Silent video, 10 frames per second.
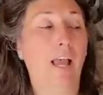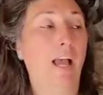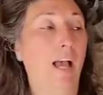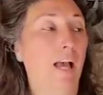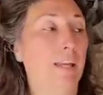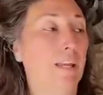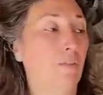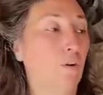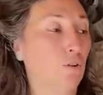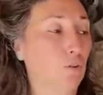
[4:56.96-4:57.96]
And
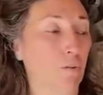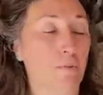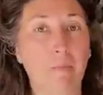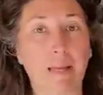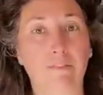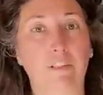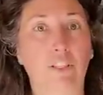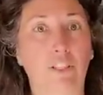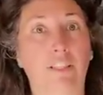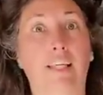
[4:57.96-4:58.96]
those were the main
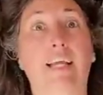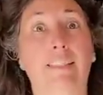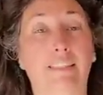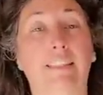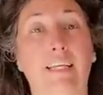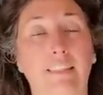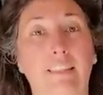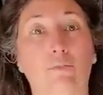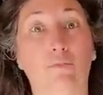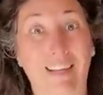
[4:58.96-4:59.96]
functions I had to get
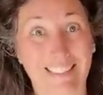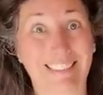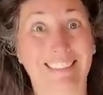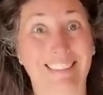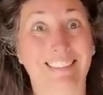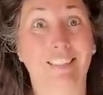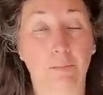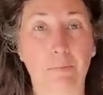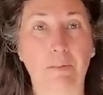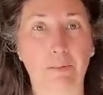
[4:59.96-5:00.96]
right in
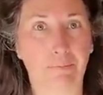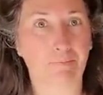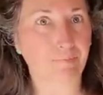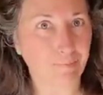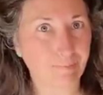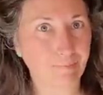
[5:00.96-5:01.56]
this build.